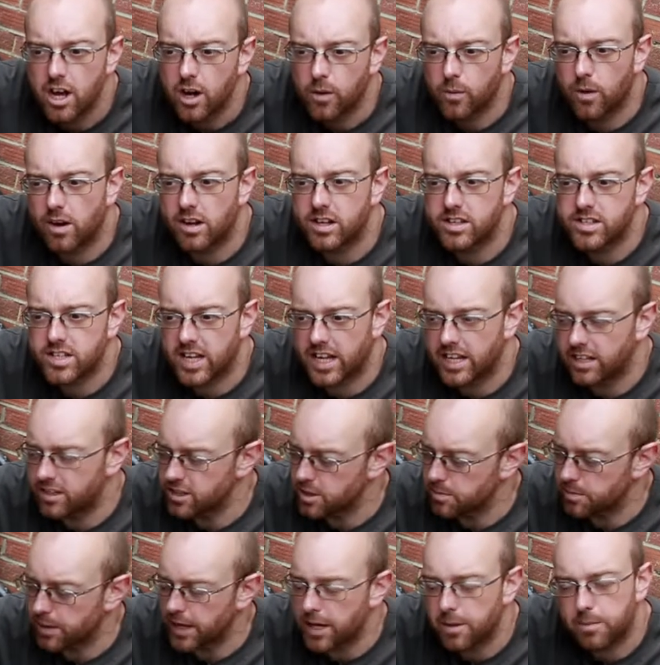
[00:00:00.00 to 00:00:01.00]
where it takes
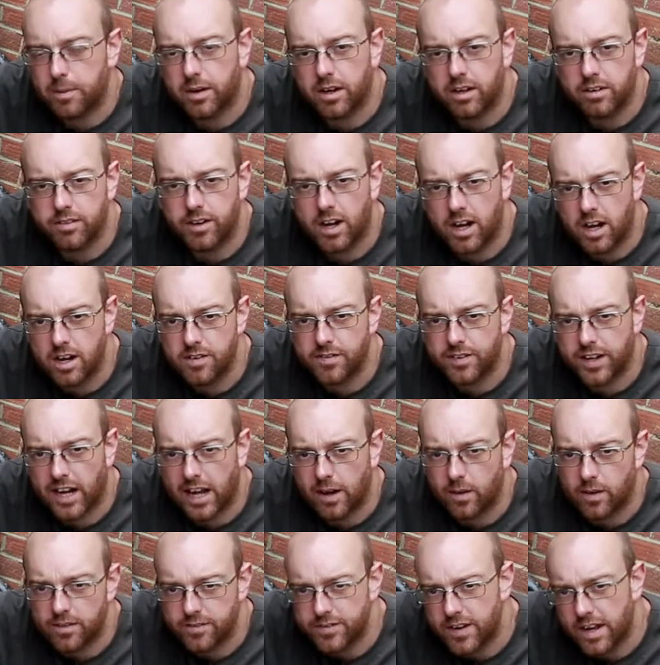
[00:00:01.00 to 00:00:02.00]
the better part of half an
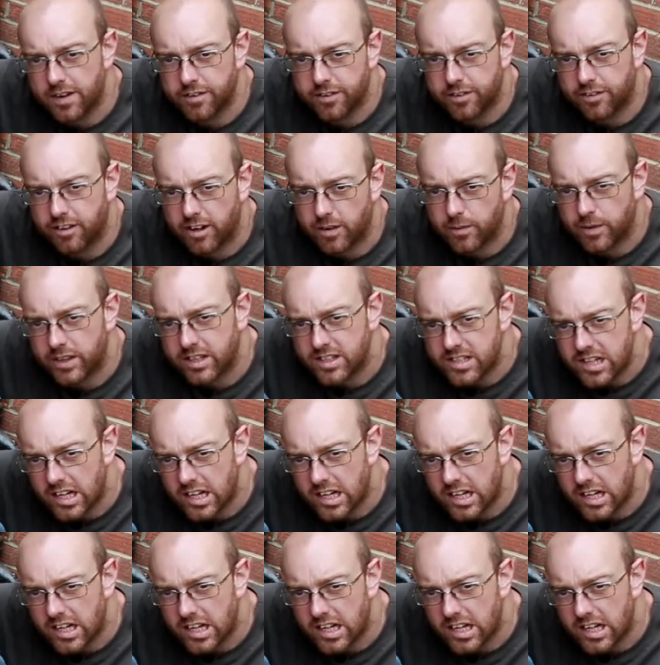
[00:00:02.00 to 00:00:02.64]
hour faffing around with a